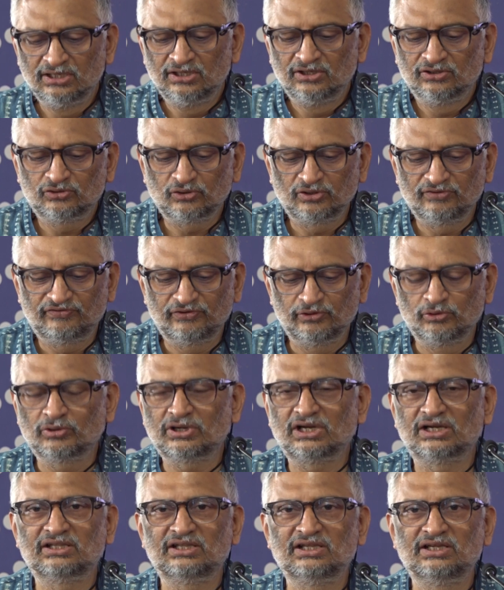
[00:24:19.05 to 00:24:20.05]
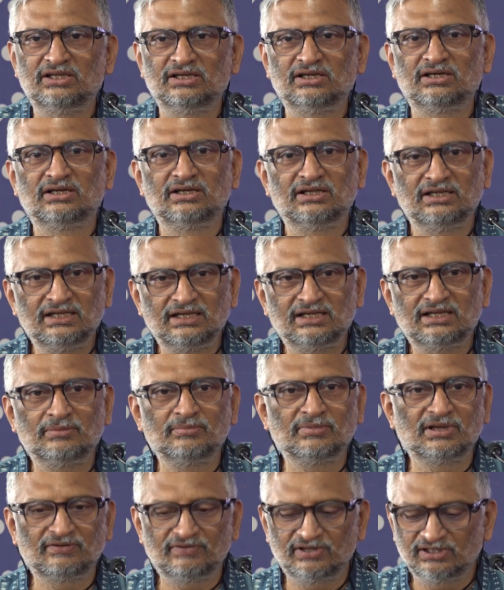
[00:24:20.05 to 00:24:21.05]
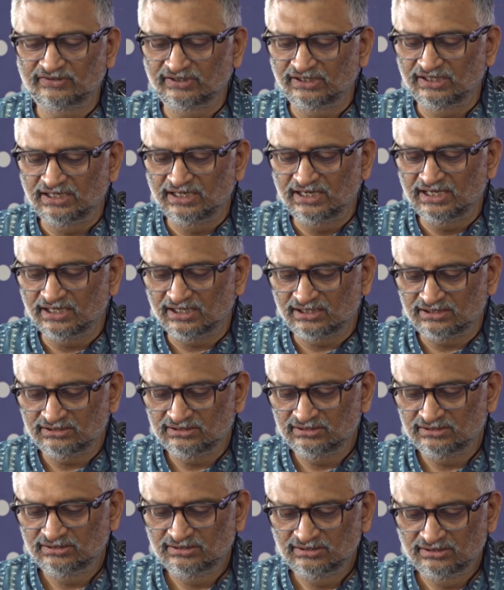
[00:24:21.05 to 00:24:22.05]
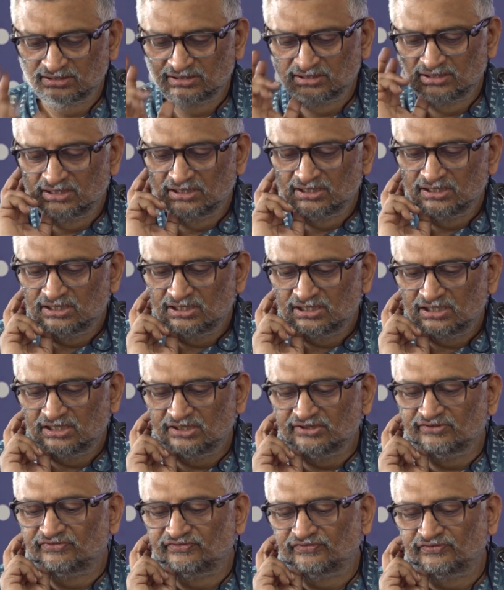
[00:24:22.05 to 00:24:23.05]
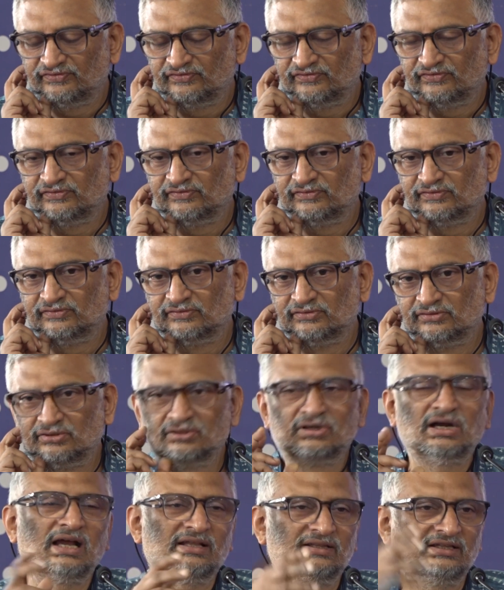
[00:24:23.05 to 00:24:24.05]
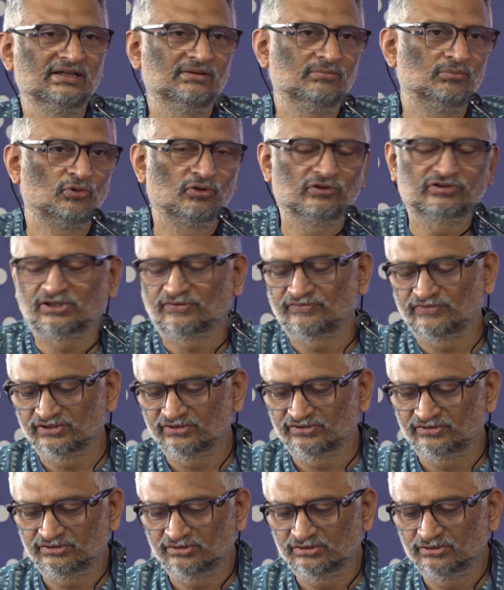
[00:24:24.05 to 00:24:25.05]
So if you look at the income levels in India, if I think most of us